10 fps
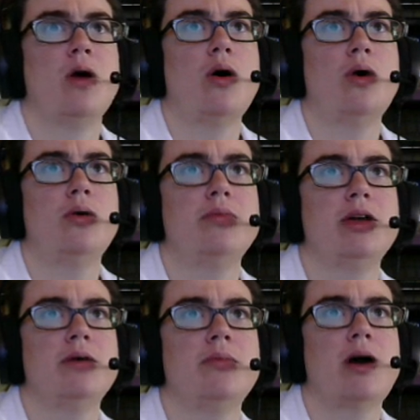
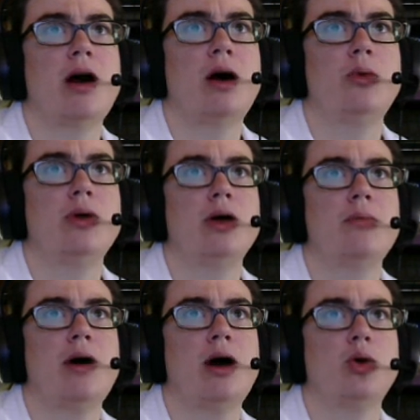omnium avium
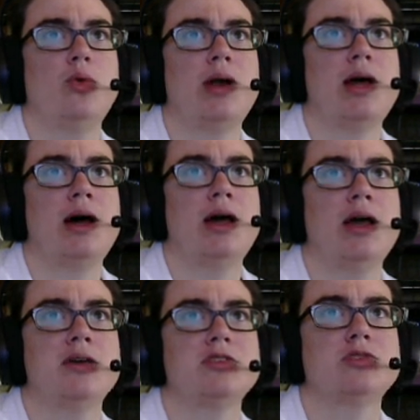aquila
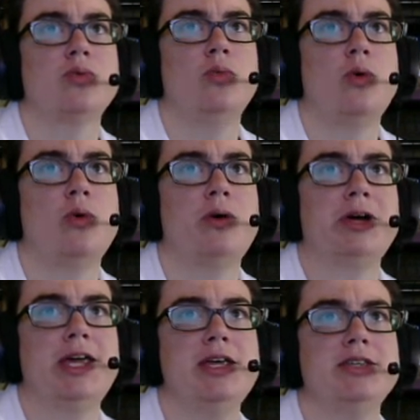est
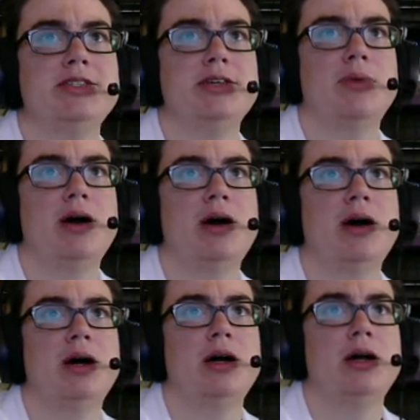
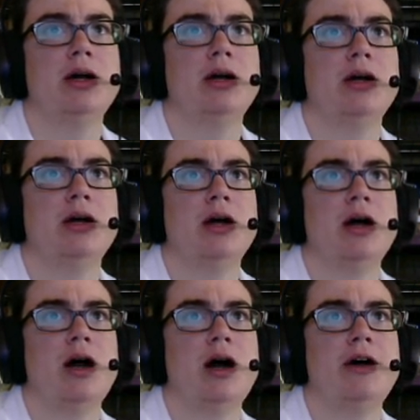volocissima.
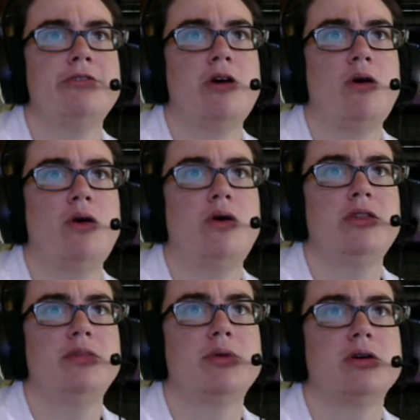Of all
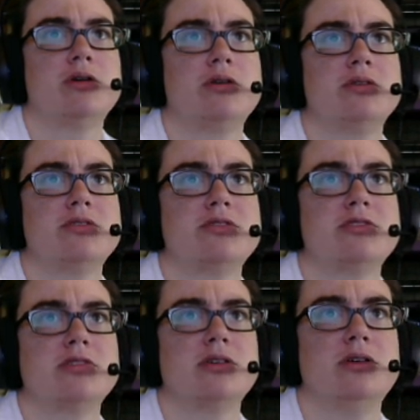the
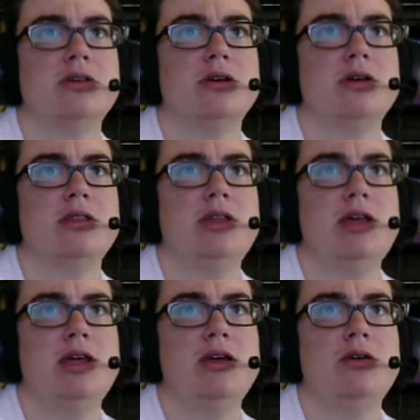birds, the
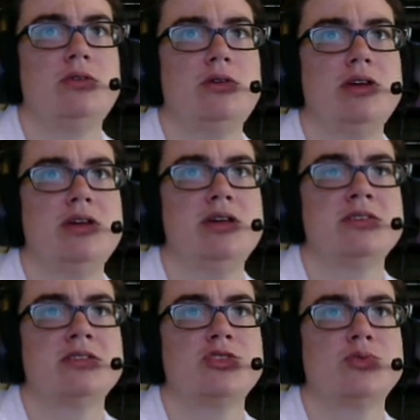eagle
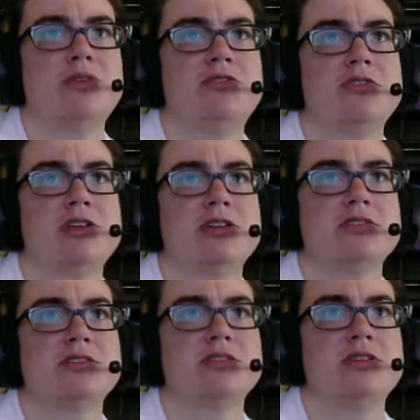is the
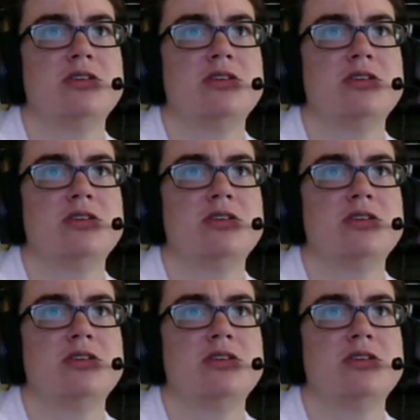swiftest.